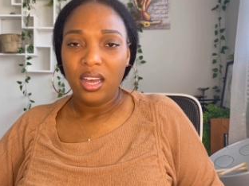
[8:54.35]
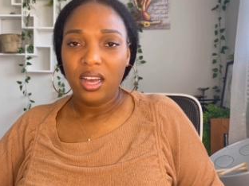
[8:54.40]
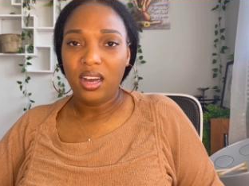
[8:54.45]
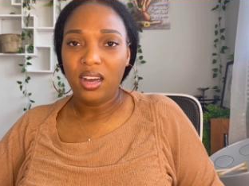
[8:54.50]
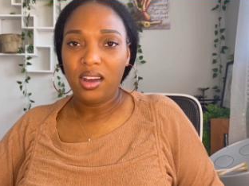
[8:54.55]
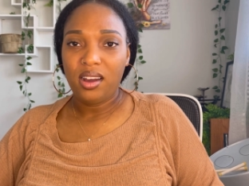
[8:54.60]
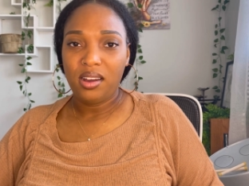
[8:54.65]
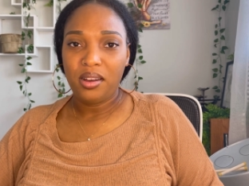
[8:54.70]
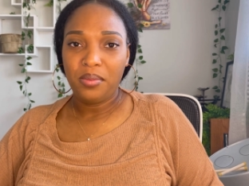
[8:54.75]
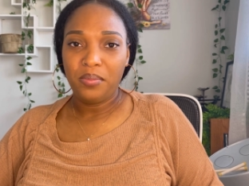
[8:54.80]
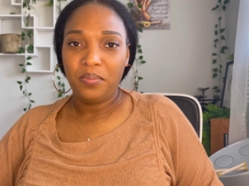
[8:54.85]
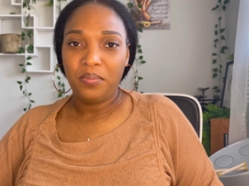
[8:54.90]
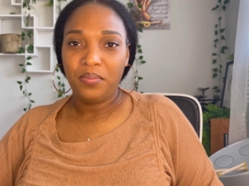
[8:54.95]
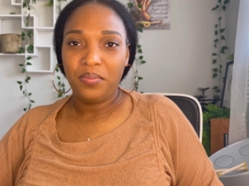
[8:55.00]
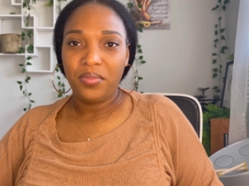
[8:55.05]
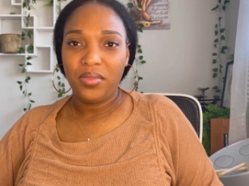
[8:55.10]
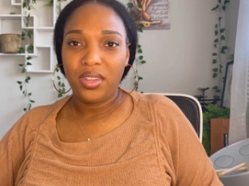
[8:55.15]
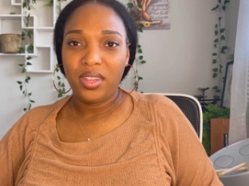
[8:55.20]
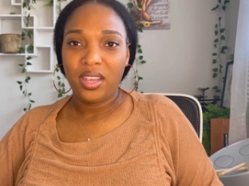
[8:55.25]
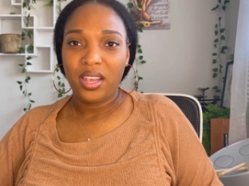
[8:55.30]

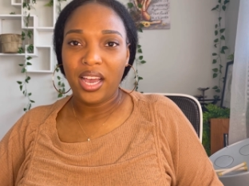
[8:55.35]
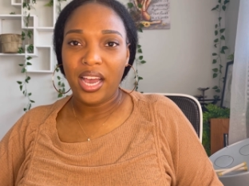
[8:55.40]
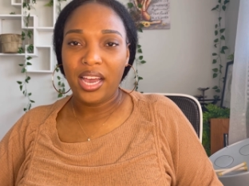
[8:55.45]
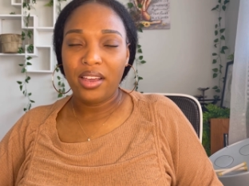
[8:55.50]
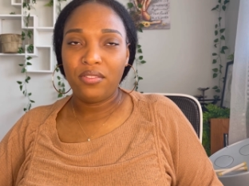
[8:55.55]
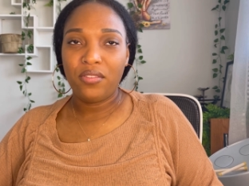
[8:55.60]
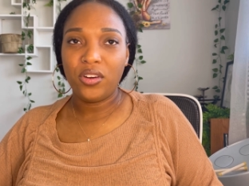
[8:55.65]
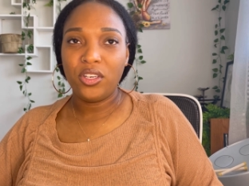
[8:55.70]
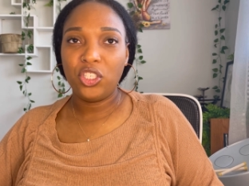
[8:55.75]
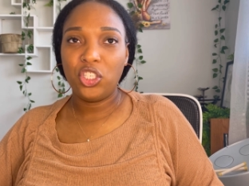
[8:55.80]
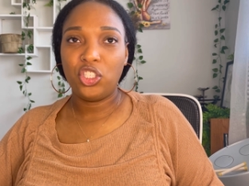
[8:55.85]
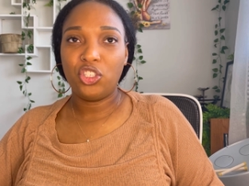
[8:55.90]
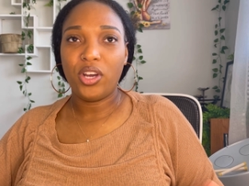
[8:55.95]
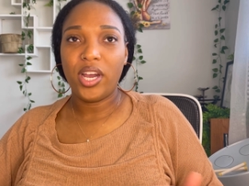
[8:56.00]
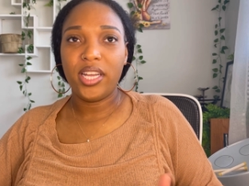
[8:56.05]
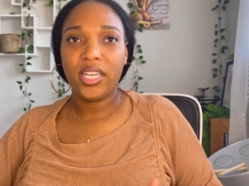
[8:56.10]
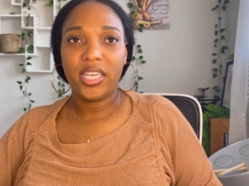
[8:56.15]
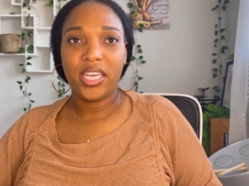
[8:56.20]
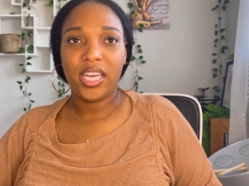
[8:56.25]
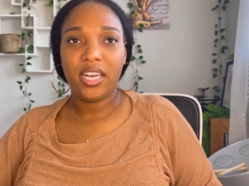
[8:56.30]
I first
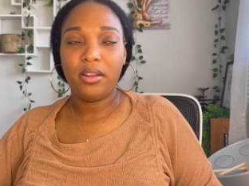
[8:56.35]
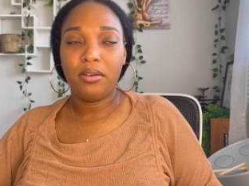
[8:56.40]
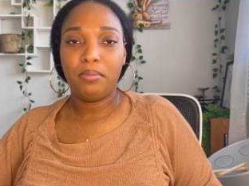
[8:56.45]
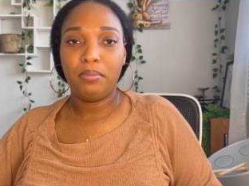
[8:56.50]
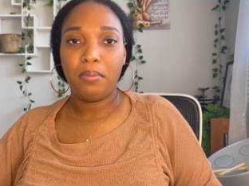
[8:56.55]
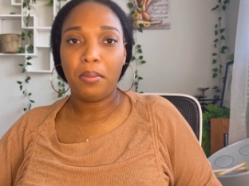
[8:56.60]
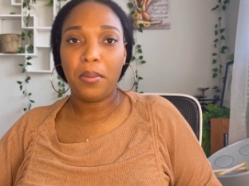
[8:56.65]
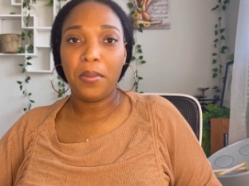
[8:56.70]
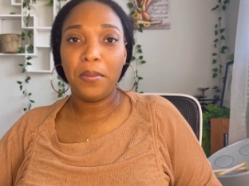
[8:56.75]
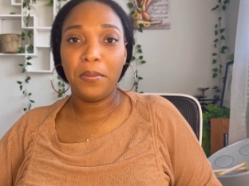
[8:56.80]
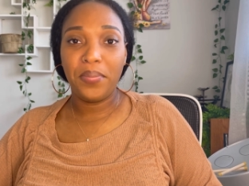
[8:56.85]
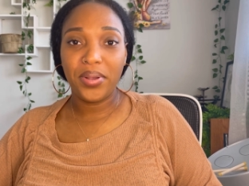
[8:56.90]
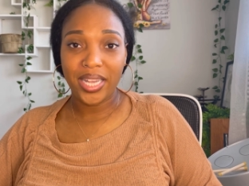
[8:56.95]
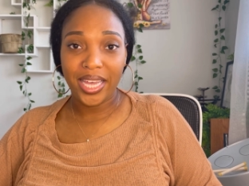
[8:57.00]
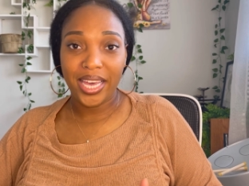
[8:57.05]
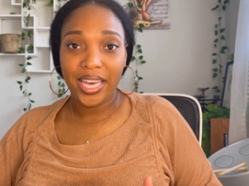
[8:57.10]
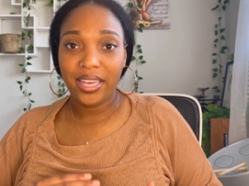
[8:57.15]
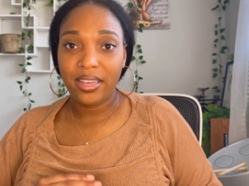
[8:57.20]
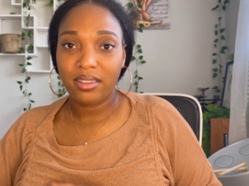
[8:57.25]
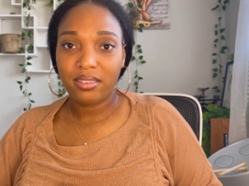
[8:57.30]
tried like in a
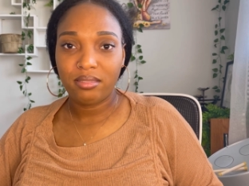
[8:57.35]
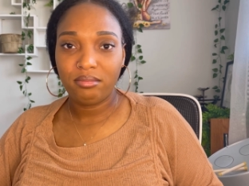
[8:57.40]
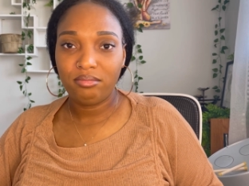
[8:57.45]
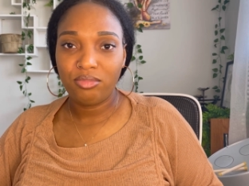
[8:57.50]
blank